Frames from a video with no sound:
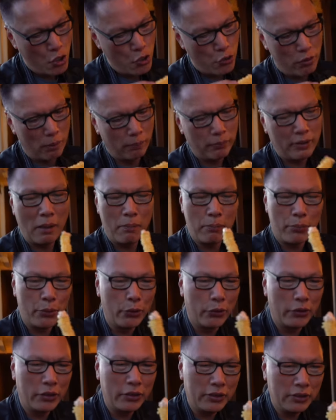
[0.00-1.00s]
Shrimp
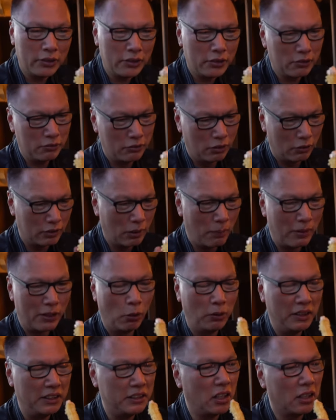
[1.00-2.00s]
tempura with some
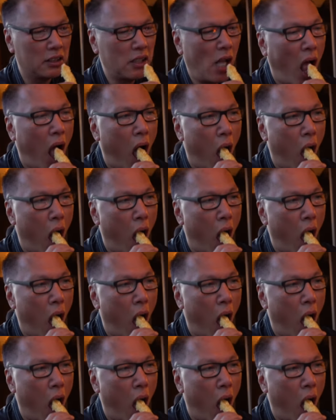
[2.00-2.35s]
aioli sauce.